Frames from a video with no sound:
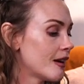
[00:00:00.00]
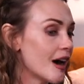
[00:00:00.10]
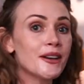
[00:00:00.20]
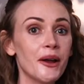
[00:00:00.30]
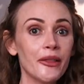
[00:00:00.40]

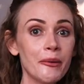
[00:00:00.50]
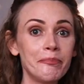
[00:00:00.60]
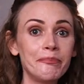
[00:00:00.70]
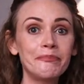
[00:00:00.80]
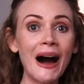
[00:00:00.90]
Another
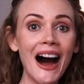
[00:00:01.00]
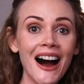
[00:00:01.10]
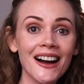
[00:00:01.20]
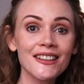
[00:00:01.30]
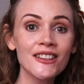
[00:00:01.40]

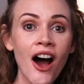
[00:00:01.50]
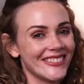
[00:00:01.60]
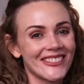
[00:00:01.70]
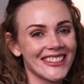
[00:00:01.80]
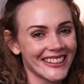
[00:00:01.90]
box!
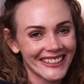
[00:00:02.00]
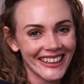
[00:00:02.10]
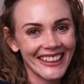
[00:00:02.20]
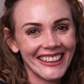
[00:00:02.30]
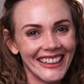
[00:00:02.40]
I'm
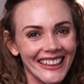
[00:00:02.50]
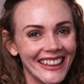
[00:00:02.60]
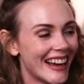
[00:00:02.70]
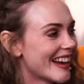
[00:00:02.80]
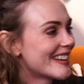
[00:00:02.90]
sorry.
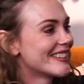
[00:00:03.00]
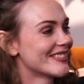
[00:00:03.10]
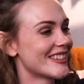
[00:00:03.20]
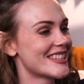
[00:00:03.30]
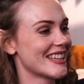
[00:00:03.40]
I
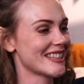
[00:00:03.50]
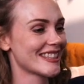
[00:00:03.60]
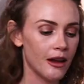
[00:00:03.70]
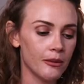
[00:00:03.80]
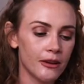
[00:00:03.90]
couldn't
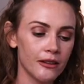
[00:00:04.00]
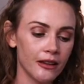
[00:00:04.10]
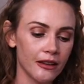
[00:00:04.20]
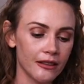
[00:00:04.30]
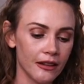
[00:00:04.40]
resist. I want to
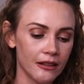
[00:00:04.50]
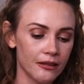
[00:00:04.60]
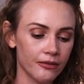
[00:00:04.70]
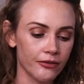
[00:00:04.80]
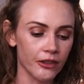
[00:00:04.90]
look at
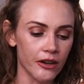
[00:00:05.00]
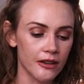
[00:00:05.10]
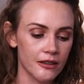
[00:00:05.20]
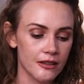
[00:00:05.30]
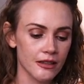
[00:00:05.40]
this
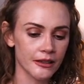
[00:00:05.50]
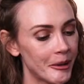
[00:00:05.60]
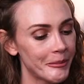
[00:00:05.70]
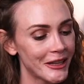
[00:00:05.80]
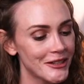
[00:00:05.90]
first.
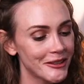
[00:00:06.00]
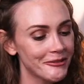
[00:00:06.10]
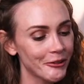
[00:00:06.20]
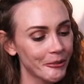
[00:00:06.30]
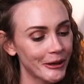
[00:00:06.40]
A mansion
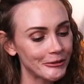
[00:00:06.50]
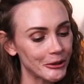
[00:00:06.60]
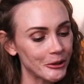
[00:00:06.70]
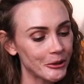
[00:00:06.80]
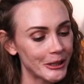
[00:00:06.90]
for one of
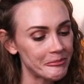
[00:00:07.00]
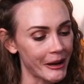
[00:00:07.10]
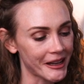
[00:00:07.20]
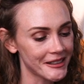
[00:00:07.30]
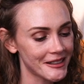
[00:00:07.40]
your green
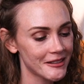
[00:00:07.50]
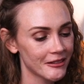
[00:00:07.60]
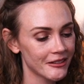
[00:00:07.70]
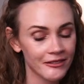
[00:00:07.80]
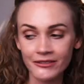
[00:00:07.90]
pets.
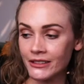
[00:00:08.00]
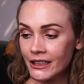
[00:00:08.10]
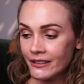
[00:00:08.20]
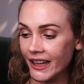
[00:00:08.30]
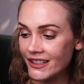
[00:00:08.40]

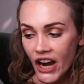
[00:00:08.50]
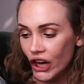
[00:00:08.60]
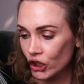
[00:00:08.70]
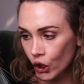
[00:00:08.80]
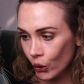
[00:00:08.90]
That's not
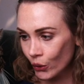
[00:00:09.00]
you.